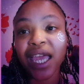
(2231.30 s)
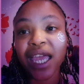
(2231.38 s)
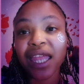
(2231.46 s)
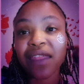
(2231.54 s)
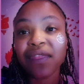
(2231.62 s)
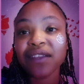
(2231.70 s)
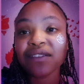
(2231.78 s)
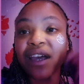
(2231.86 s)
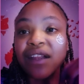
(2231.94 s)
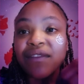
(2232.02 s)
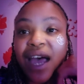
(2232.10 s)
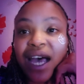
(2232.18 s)
This
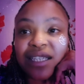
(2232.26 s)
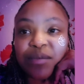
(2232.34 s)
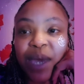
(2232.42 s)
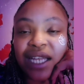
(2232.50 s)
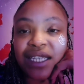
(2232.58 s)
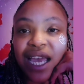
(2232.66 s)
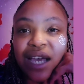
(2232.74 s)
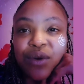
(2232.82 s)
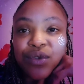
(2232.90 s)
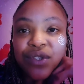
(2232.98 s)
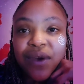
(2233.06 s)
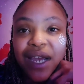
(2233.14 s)
kind of aspect
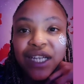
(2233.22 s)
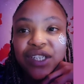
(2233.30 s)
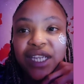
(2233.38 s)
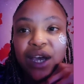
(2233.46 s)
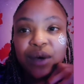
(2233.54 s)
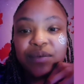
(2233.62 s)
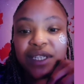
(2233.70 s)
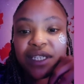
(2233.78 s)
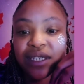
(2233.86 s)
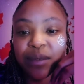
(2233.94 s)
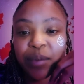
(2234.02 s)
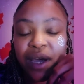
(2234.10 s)
also actually helps
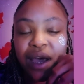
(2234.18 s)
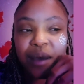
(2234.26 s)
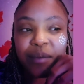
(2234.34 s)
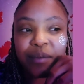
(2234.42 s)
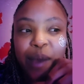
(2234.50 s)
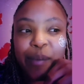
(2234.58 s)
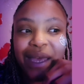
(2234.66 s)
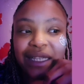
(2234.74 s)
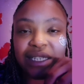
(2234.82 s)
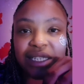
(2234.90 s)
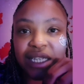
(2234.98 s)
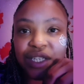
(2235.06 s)
us to become
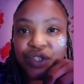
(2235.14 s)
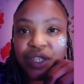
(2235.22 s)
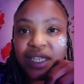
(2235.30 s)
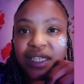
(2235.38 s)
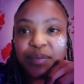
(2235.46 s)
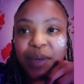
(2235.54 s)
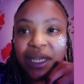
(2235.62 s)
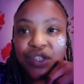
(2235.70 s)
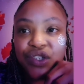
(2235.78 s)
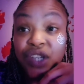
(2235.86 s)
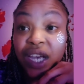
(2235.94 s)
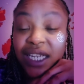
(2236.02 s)
better teachers, better
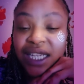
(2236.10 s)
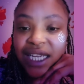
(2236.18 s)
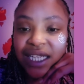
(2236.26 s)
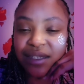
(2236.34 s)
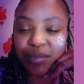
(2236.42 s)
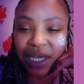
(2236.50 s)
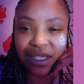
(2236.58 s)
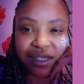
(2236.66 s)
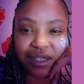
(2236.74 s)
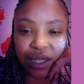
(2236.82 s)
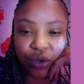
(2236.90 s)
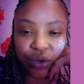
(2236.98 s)
journalists, better
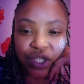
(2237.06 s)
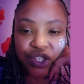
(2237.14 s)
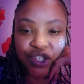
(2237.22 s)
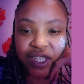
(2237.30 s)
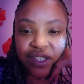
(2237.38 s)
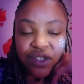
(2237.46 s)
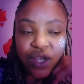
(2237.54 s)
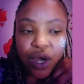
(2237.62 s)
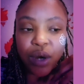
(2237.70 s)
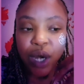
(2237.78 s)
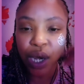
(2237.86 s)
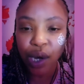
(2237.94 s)
psychologists.
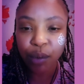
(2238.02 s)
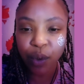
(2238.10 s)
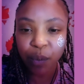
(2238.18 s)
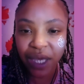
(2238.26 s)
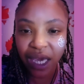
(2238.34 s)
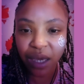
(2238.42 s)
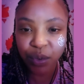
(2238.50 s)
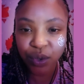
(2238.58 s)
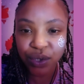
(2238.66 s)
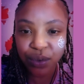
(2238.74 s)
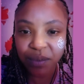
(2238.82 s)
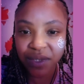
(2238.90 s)
So we'll be able
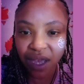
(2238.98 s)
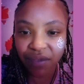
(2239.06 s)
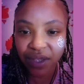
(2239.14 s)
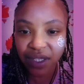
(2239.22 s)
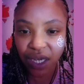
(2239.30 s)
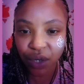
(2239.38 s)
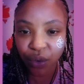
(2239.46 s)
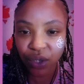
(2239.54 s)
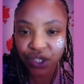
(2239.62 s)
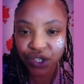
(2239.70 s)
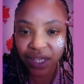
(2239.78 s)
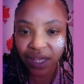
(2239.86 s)
to observe the
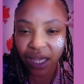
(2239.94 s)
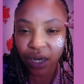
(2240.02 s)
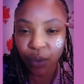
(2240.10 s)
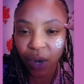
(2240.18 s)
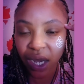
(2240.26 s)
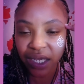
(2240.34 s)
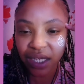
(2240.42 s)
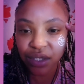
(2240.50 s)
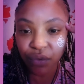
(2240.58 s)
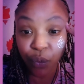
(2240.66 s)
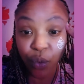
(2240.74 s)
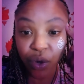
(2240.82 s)
psychology and the inner workings
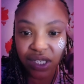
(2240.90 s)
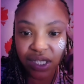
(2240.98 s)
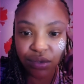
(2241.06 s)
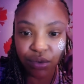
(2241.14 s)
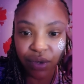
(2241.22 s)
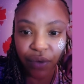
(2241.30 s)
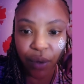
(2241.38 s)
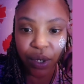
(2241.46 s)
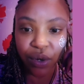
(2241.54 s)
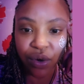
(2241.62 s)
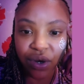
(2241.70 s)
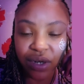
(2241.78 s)
of what's sort of
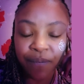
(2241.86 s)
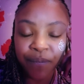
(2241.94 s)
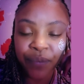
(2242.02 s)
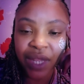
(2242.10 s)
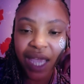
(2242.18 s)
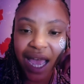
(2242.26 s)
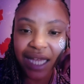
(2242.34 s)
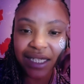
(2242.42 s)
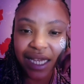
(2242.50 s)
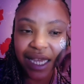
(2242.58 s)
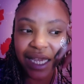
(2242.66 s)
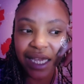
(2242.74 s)
going on
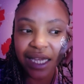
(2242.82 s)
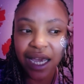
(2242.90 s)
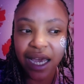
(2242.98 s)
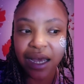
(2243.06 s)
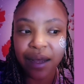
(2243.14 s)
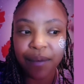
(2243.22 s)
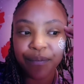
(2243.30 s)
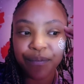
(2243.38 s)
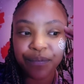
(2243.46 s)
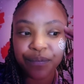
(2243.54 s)
at a